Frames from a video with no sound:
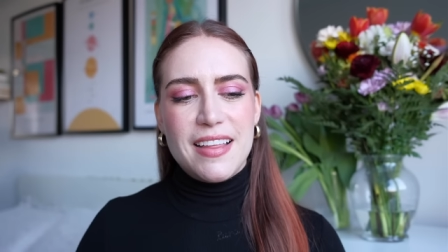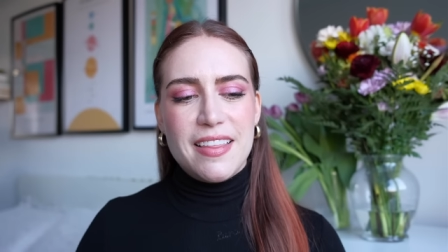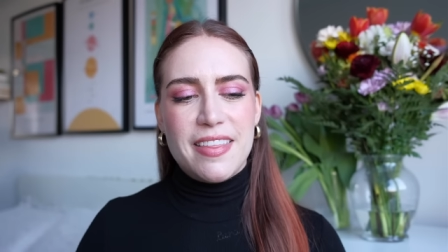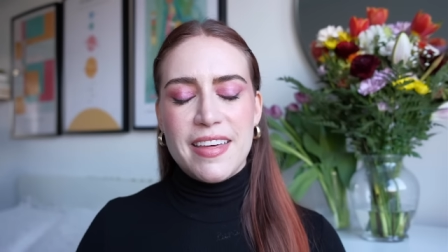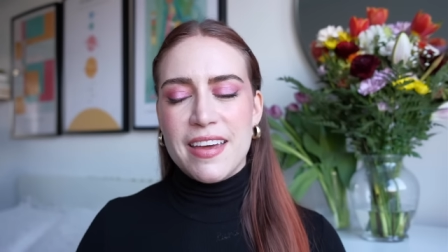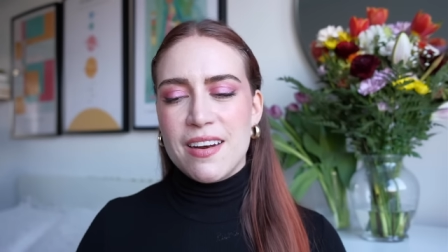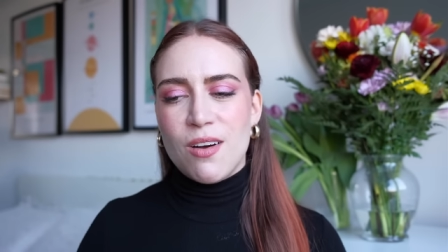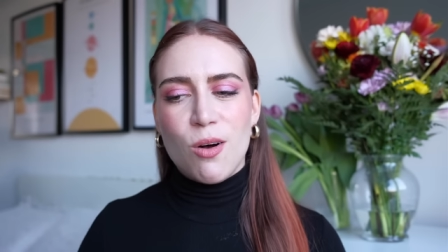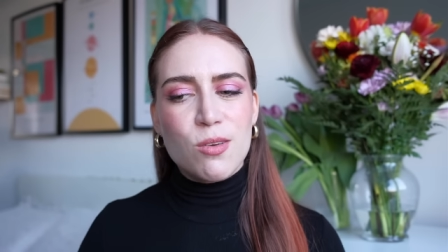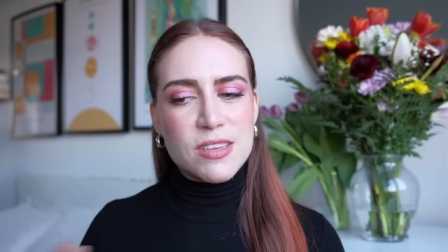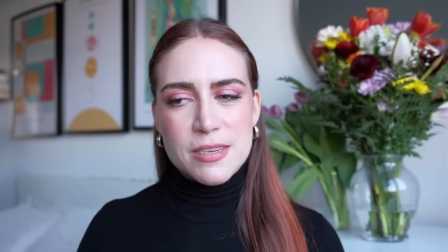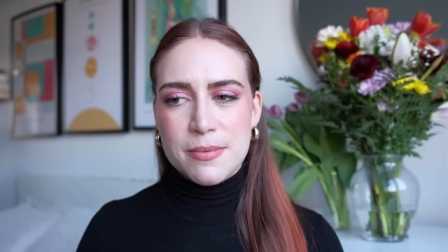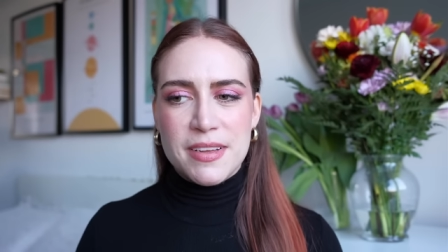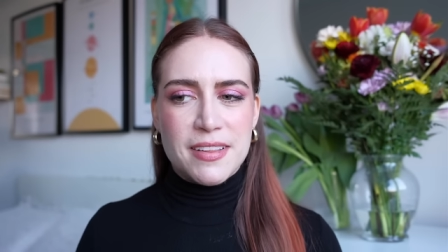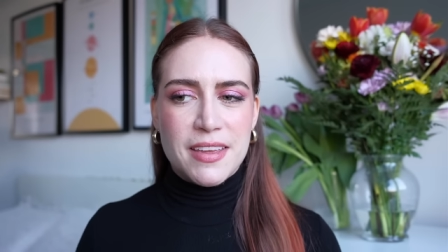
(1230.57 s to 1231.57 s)
then
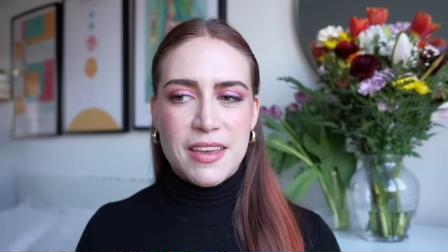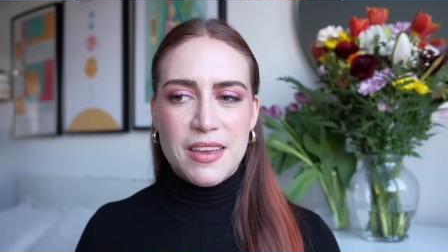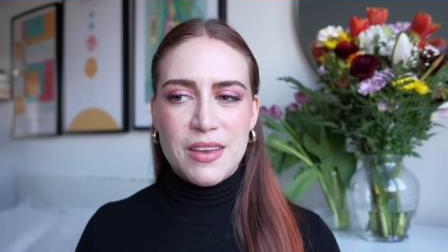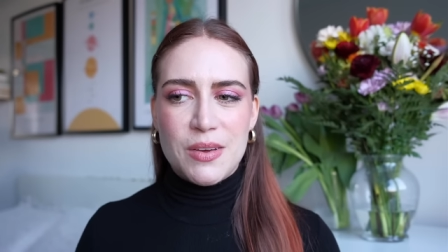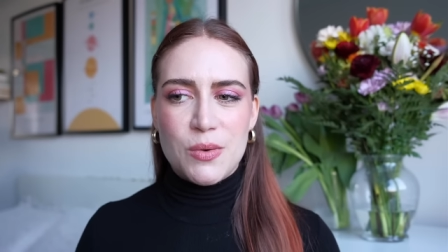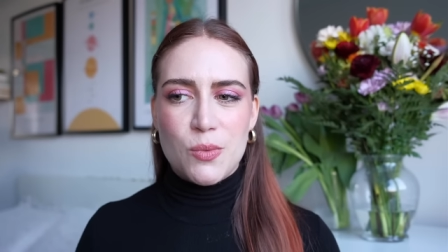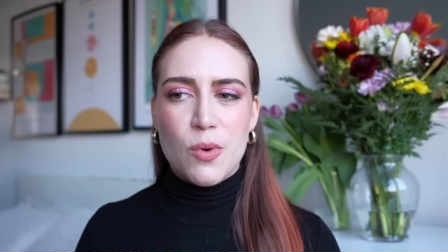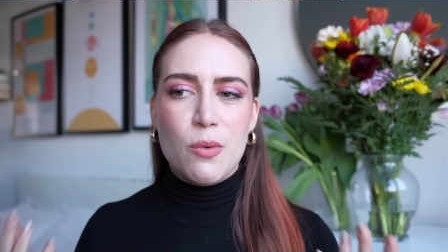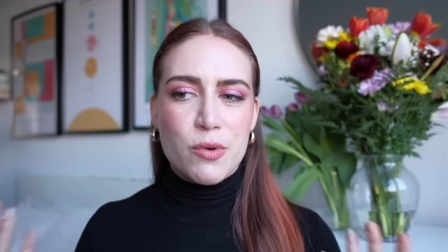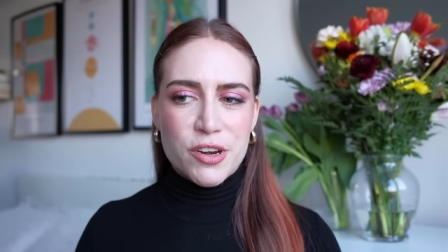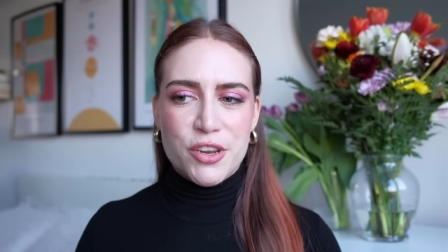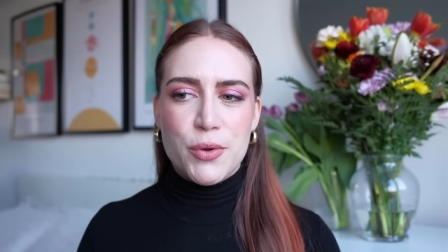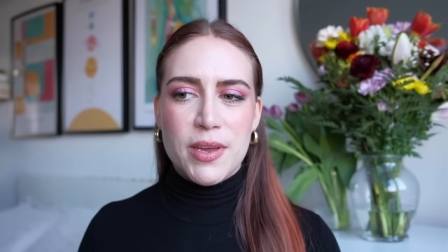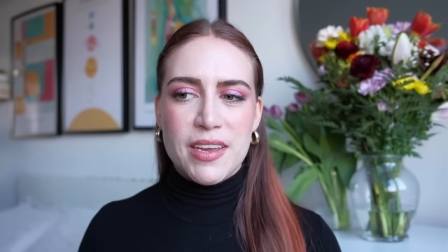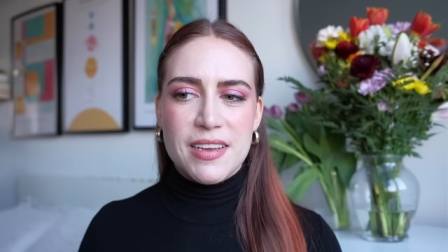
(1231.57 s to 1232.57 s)
ultimately what we're
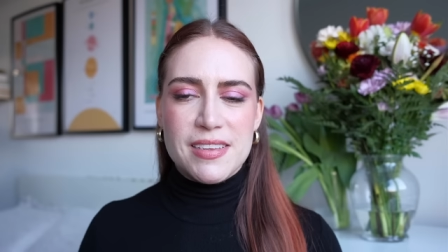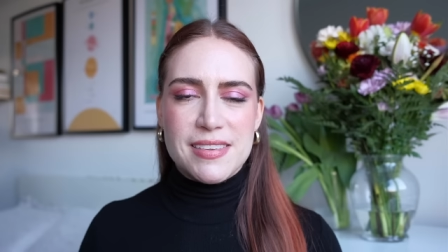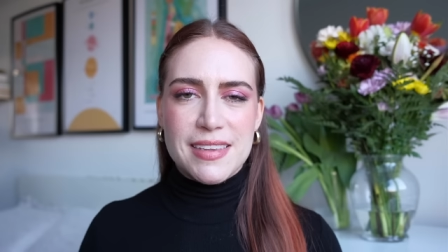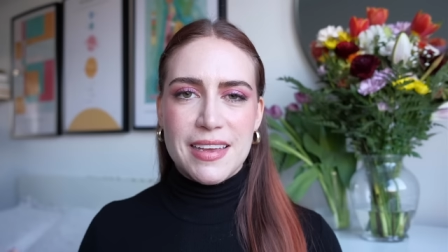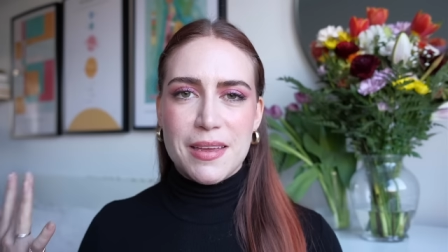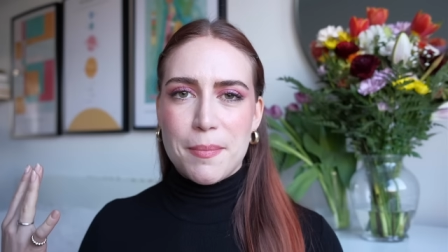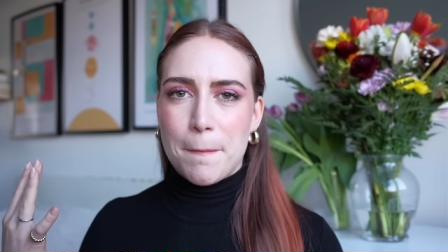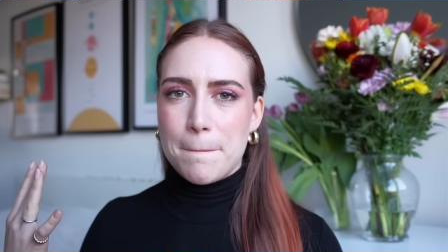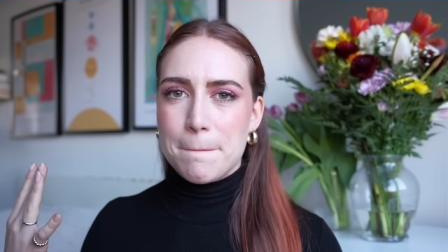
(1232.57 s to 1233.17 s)
doing is like